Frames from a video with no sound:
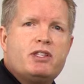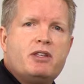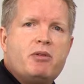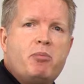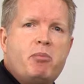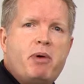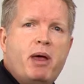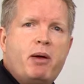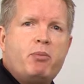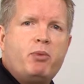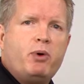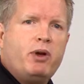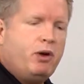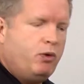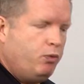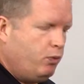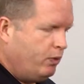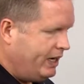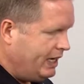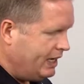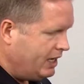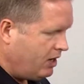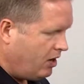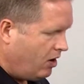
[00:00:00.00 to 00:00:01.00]
the memory
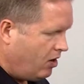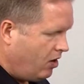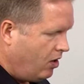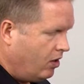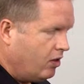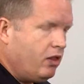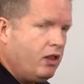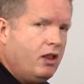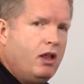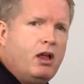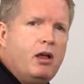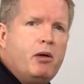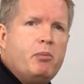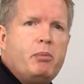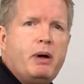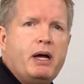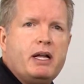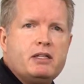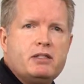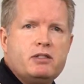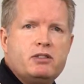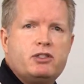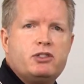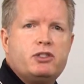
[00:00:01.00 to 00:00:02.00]
recall
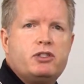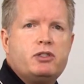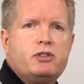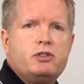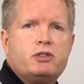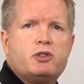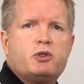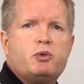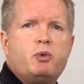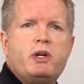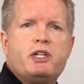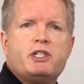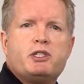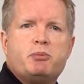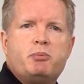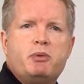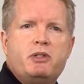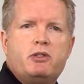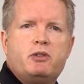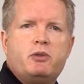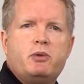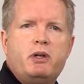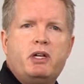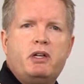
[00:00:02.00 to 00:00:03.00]
buttons to switch
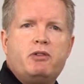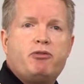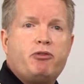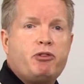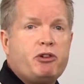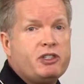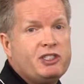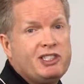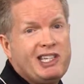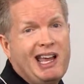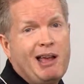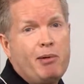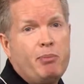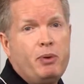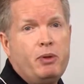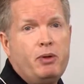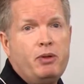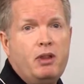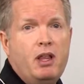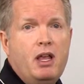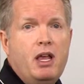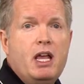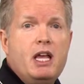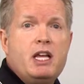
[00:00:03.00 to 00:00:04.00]
between, for
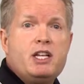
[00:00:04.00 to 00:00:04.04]
example,